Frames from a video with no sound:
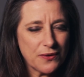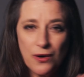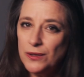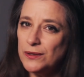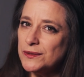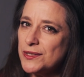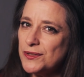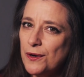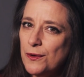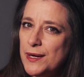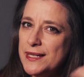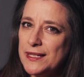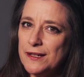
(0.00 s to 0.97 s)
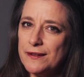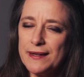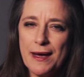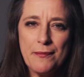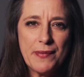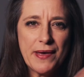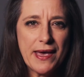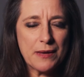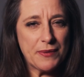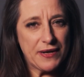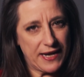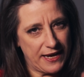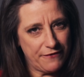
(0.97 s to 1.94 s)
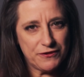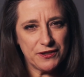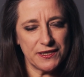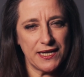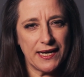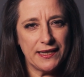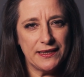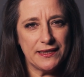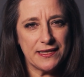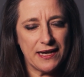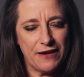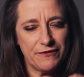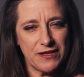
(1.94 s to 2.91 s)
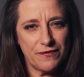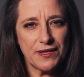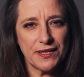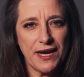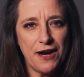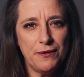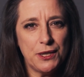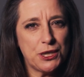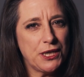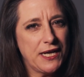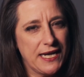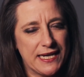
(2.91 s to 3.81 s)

old stories that have come back, but I have to tackle it, I have to have the courage,